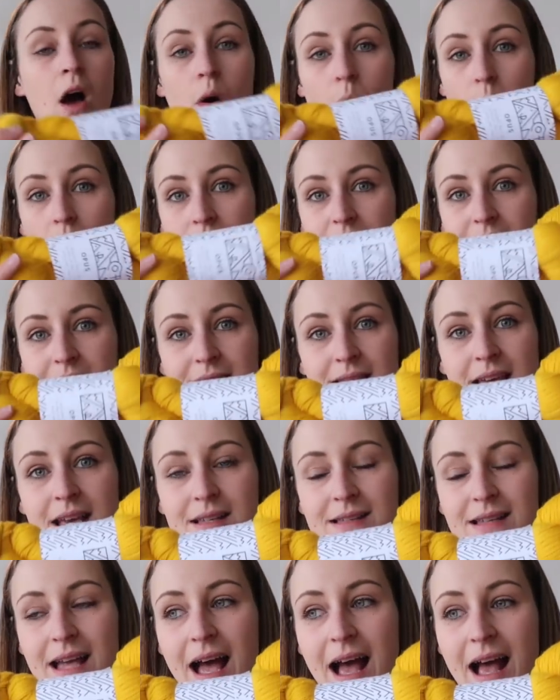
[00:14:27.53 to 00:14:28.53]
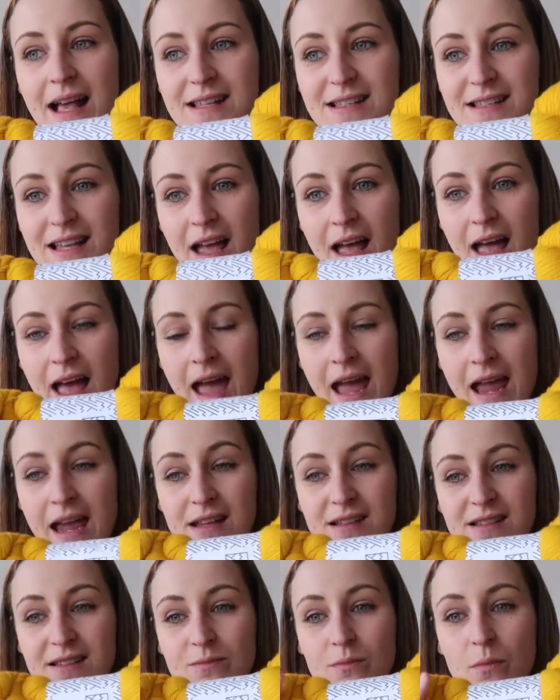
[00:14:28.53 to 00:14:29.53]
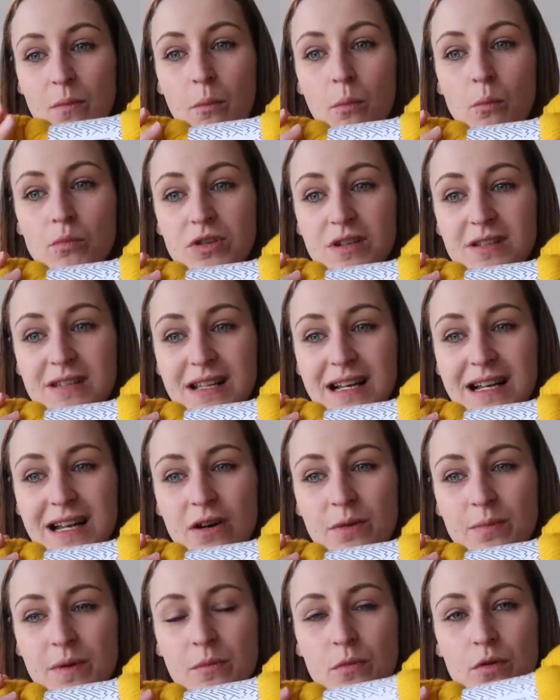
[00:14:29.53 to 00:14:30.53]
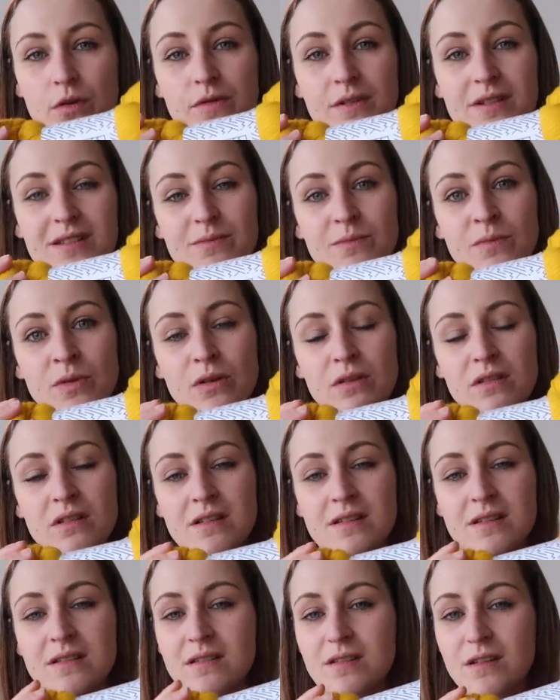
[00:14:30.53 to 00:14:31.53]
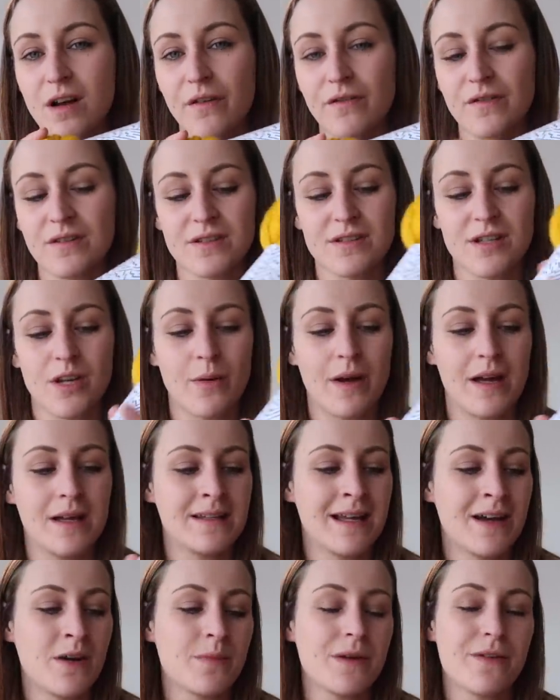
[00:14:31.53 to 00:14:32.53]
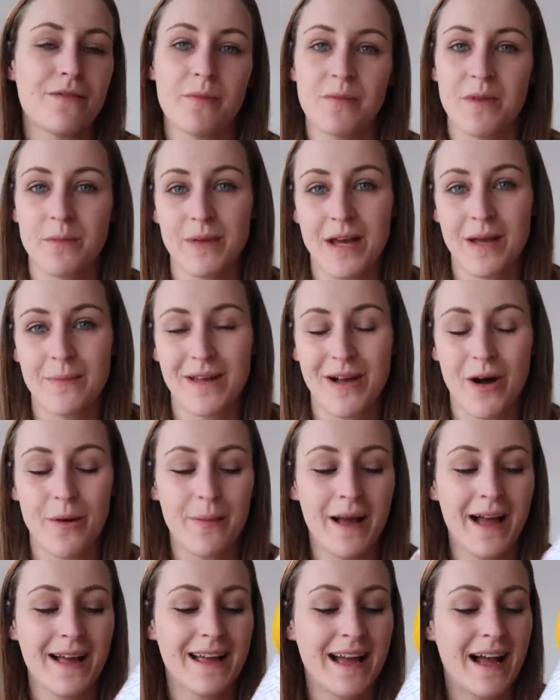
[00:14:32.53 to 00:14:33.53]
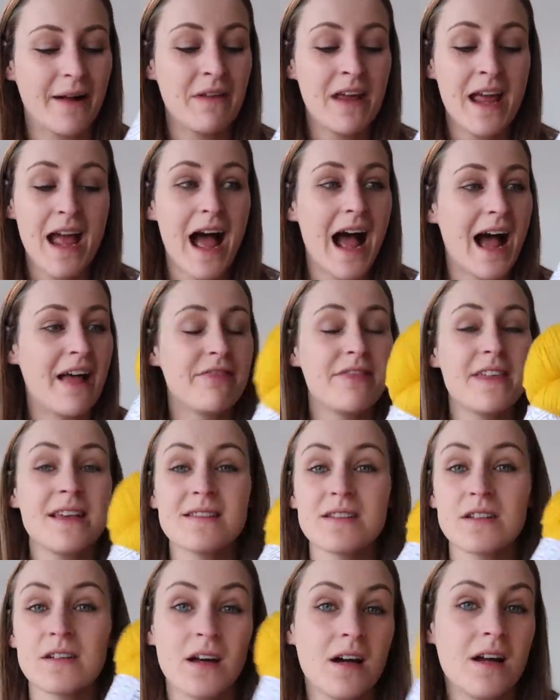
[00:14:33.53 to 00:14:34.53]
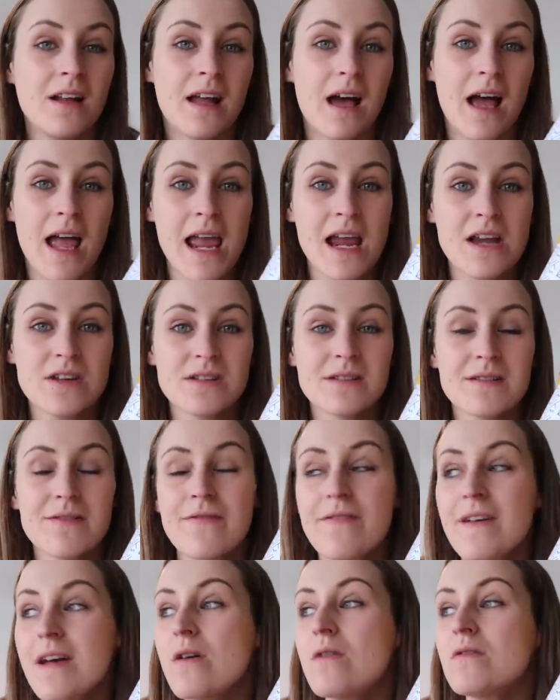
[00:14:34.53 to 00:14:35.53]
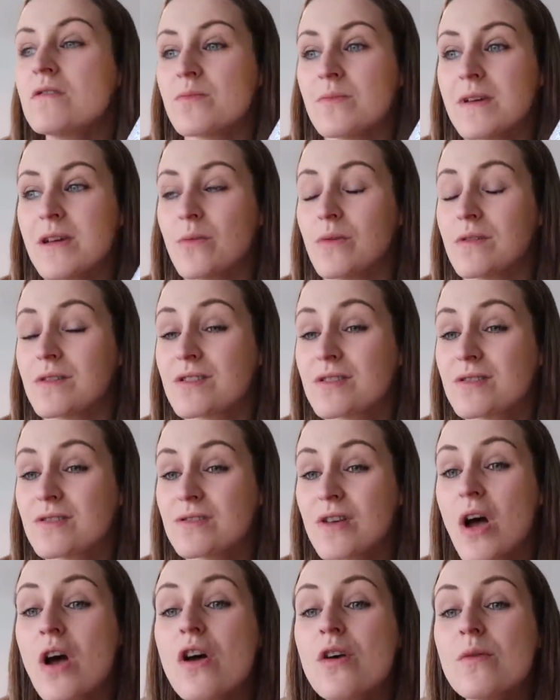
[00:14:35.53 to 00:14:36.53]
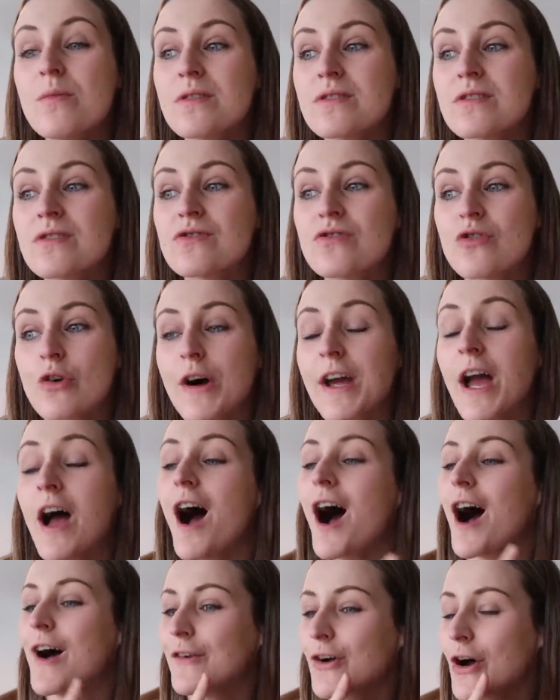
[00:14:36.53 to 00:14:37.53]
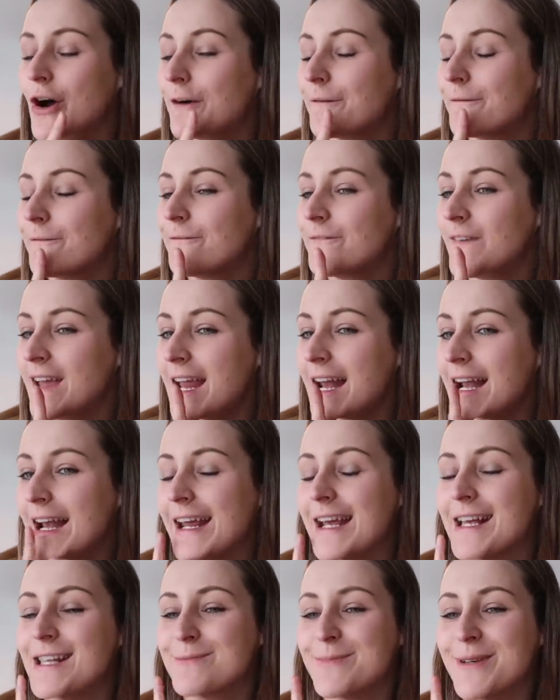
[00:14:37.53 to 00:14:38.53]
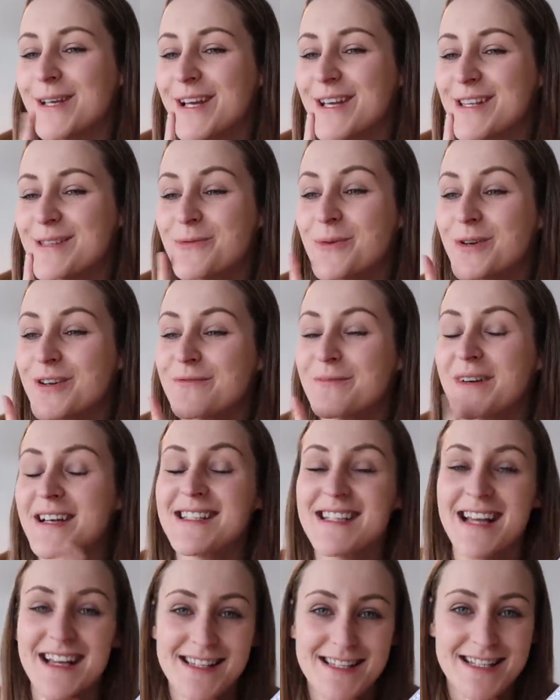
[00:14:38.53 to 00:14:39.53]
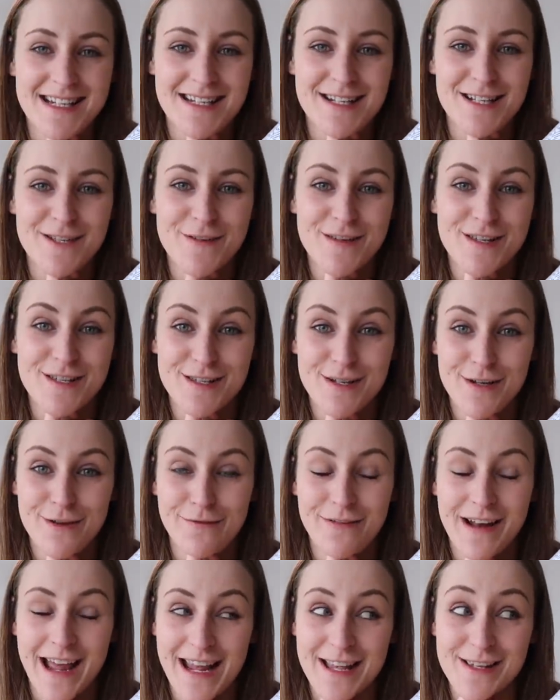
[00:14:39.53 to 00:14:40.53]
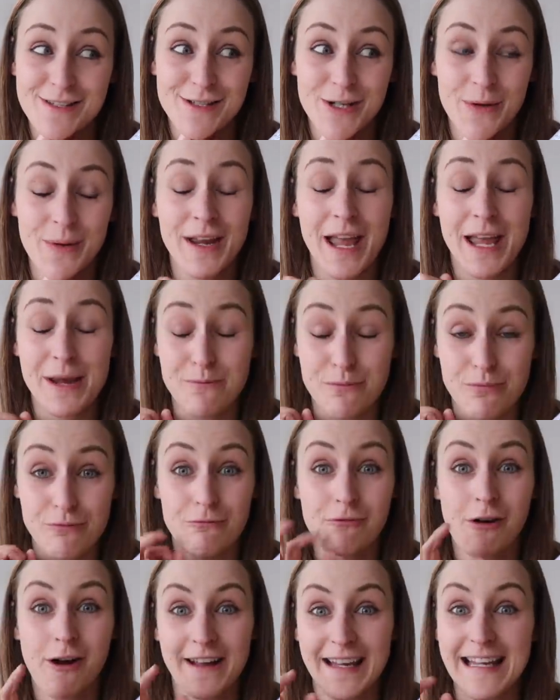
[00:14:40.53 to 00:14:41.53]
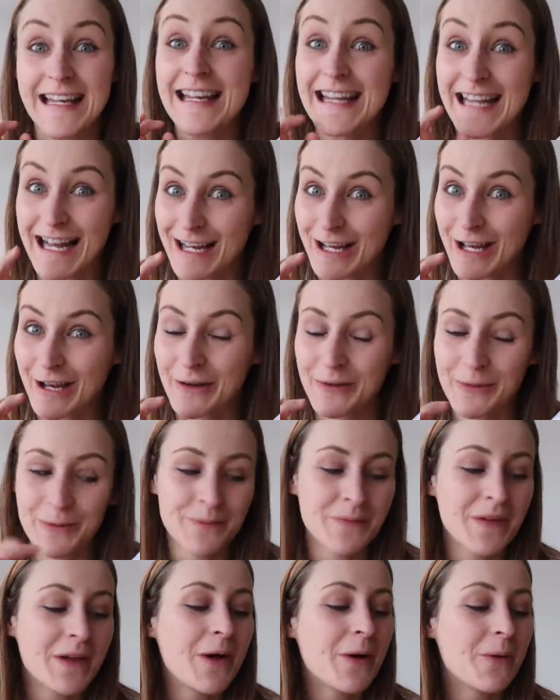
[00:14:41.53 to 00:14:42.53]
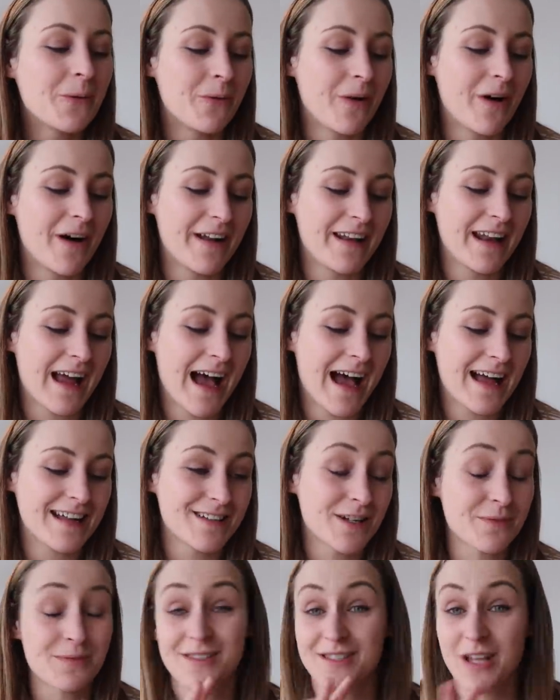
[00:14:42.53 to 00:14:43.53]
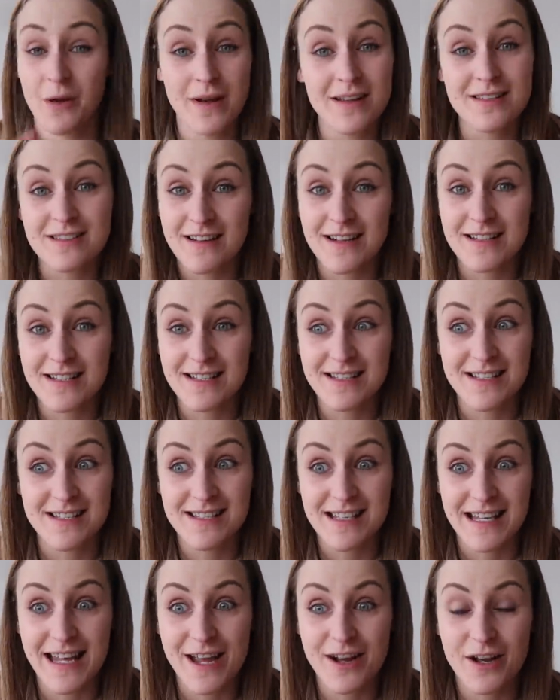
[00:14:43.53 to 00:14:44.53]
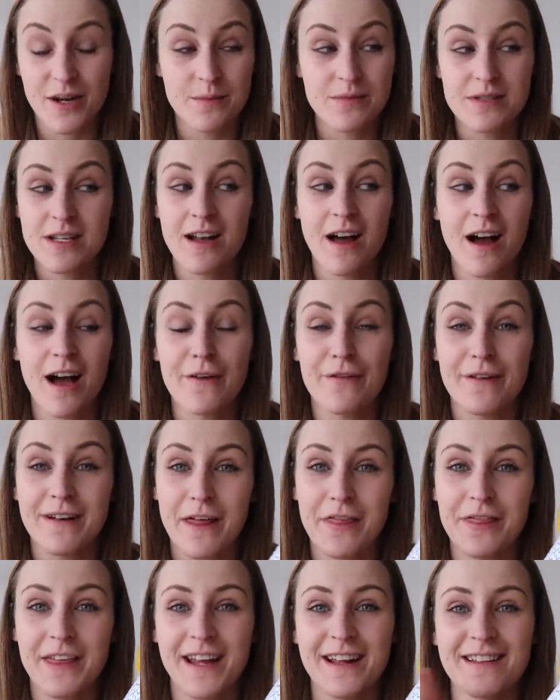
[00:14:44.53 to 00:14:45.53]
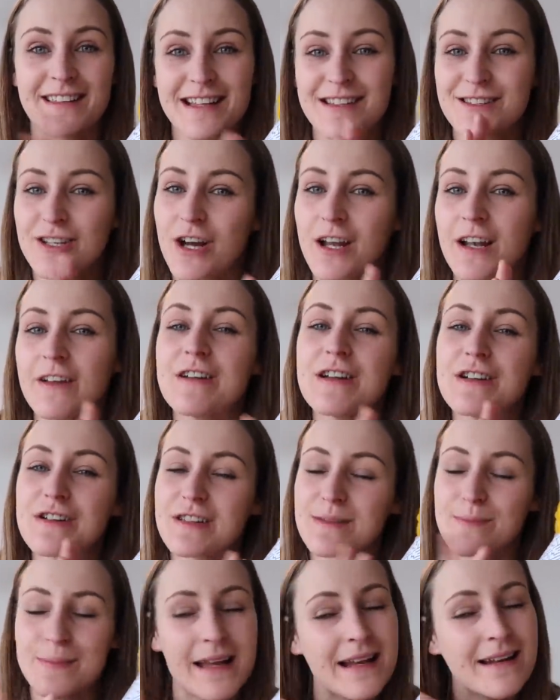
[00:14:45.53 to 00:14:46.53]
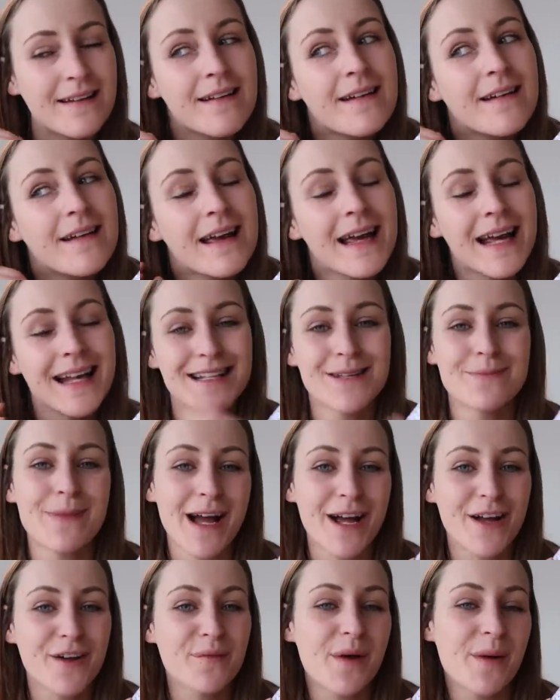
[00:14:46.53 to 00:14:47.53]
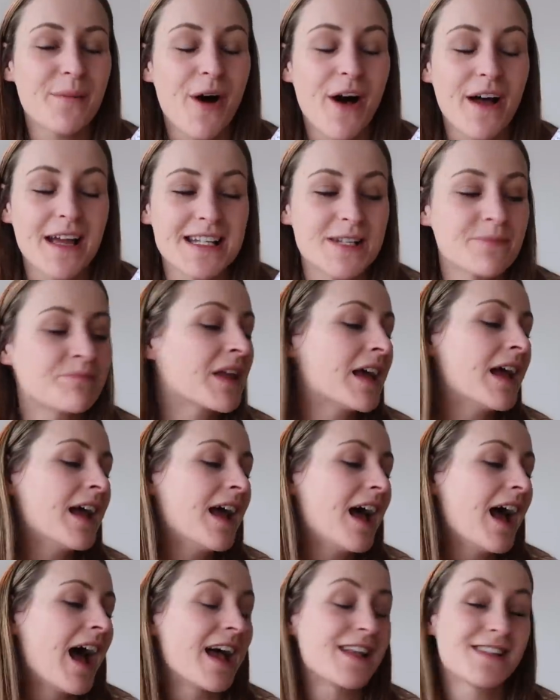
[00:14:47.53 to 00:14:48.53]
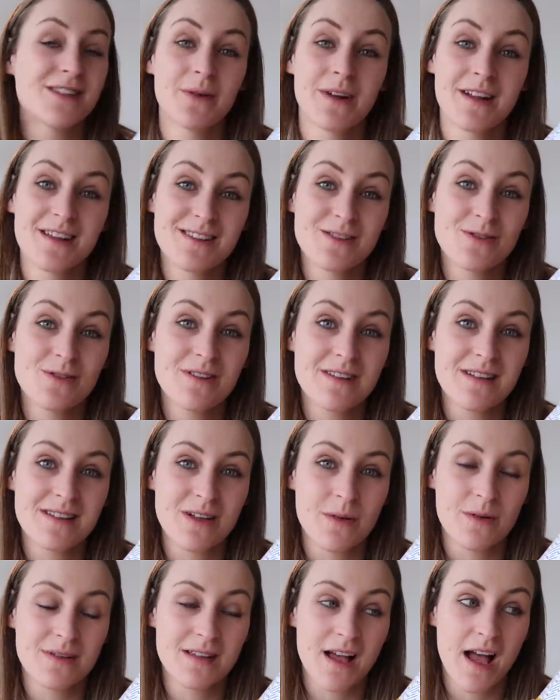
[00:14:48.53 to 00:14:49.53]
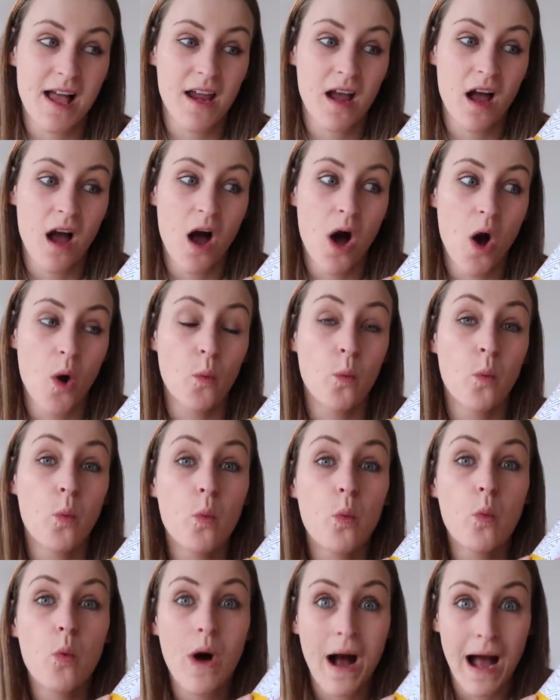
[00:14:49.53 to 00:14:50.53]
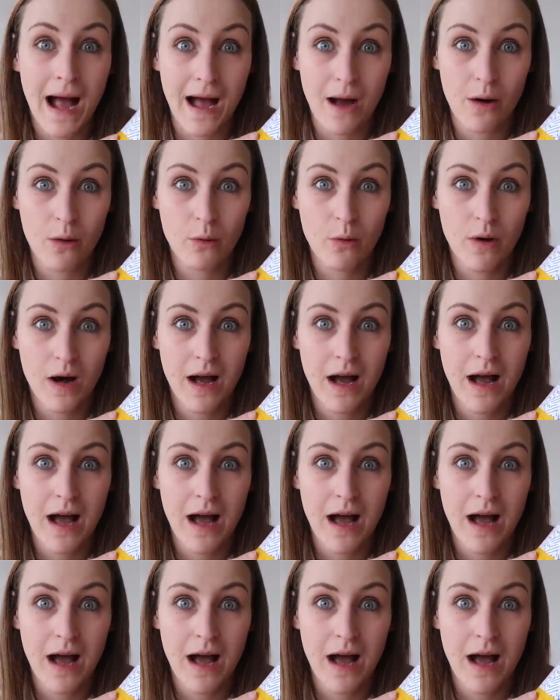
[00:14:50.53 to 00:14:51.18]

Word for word: Whereas this has a just a little bit more of a smoothness and softness to it and that'll be from the baby alpaca and this color it just filled me with so much joy i've got a feeling it's because one of my test knitters for the souffle is doing a bright yellow one and i'm so excited to see it come to life and i think this color has just been in the back of my mind. And so when I saw this, I was like, wow.